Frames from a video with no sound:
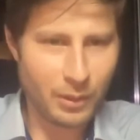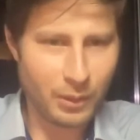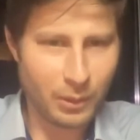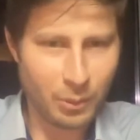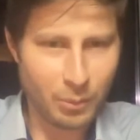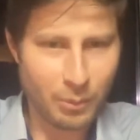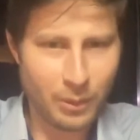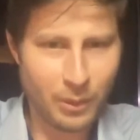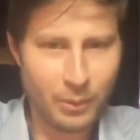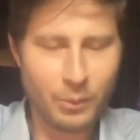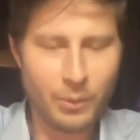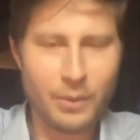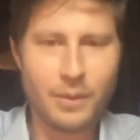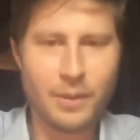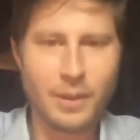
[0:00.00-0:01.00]
than a little
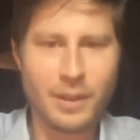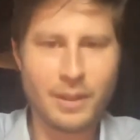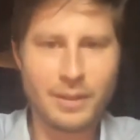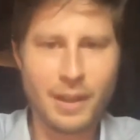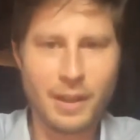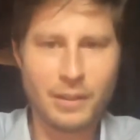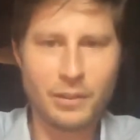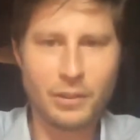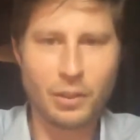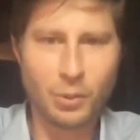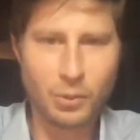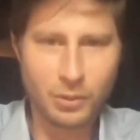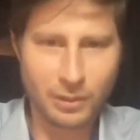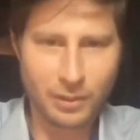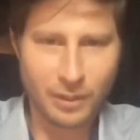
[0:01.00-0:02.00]
bit, with uh, Doctor
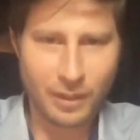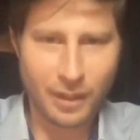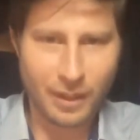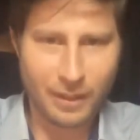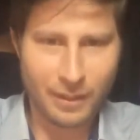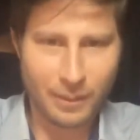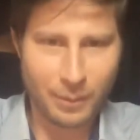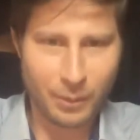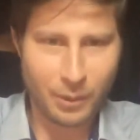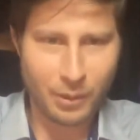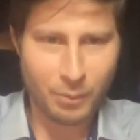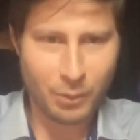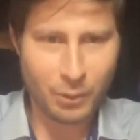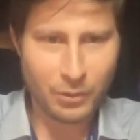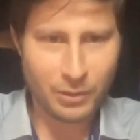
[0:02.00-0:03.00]
Oxley. I, one of
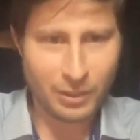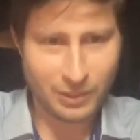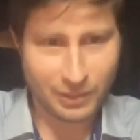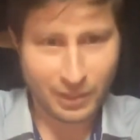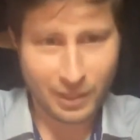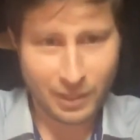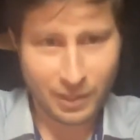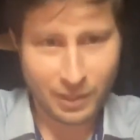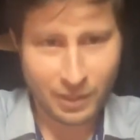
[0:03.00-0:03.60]
the most exciting